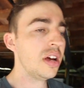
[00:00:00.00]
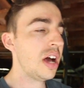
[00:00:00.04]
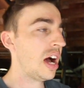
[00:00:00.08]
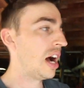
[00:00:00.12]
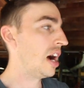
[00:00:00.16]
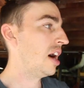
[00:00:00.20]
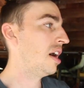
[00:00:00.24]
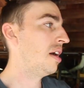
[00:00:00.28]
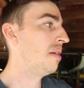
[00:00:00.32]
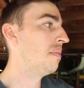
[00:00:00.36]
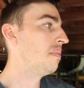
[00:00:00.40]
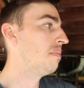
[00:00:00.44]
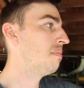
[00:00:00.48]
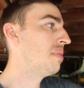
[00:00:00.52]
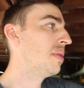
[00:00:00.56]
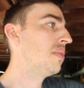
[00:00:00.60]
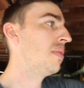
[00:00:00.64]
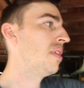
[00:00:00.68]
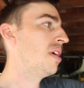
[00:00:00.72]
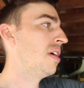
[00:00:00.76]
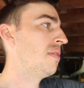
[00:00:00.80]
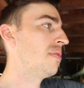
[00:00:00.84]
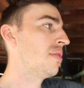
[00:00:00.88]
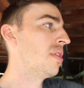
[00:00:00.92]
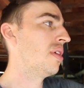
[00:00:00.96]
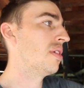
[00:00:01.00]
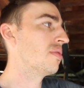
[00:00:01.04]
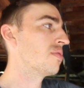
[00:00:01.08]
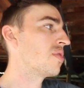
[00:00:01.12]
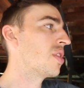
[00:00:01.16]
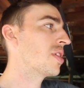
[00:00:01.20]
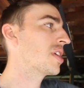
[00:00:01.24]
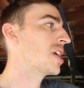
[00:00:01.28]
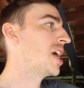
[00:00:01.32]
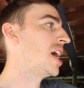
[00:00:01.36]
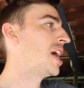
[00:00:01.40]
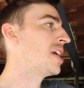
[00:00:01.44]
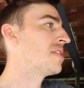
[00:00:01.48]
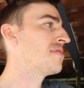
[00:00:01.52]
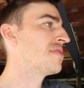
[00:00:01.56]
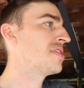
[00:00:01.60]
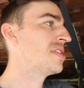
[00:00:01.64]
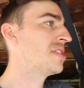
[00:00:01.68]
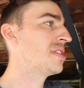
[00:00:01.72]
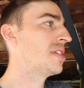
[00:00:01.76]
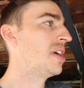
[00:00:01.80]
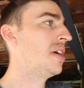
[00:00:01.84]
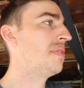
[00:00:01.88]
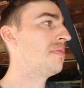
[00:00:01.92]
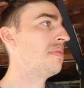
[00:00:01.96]
People have got rock gardens
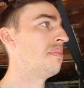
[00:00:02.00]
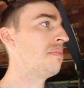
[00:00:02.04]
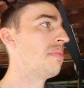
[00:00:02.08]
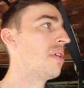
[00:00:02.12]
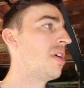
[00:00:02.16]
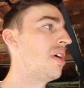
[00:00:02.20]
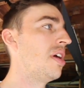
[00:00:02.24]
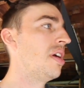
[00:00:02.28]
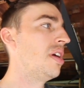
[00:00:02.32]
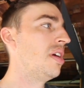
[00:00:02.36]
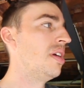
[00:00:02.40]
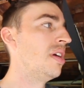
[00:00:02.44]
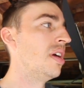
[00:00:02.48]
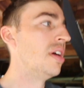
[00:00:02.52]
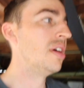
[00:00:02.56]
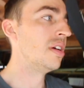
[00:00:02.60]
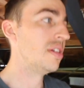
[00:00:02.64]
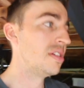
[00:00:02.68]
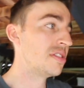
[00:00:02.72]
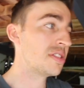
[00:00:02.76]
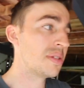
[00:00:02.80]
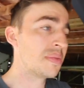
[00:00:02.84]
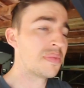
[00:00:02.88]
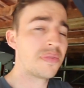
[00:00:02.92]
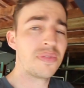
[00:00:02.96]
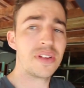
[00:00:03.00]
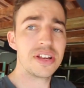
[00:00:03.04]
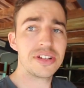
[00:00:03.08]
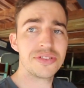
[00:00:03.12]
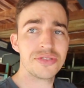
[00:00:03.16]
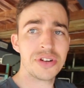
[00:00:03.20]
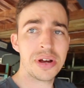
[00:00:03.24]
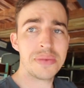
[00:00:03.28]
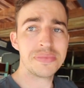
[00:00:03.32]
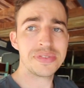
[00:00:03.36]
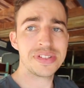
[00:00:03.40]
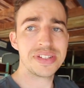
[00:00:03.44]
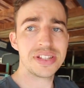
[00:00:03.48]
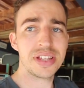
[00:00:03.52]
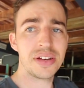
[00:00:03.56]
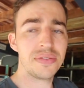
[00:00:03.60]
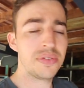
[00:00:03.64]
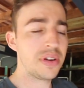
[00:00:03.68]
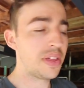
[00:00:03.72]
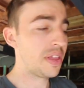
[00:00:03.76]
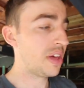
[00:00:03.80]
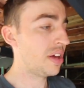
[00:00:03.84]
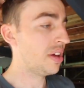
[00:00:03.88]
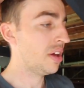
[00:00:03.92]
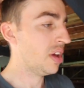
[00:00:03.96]
and stuff and probably some flex ramps and stuff
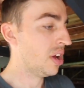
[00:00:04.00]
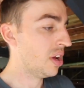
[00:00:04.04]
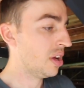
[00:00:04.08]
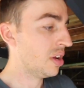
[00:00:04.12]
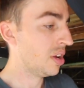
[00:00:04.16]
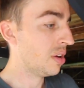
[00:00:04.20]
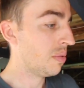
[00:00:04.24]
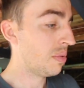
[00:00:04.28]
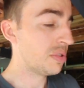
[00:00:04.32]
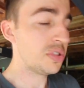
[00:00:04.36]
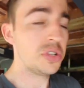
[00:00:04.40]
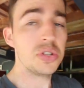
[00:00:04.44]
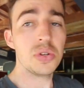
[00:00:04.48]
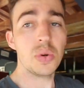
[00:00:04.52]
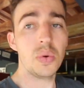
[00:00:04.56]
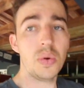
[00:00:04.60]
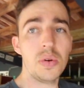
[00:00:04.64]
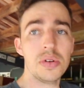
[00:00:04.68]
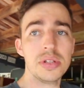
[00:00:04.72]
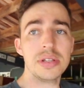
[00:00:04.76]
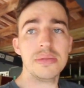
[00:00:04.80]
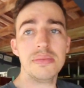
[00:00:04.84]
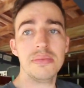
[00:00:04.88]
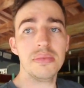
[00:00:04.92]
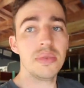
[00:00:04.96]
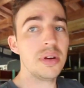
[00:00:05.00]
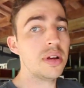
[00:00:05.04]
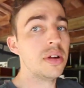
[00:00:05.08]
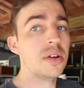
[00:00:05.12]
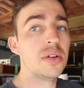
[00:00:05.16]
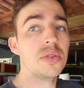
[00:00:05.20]
like that, which is awesome.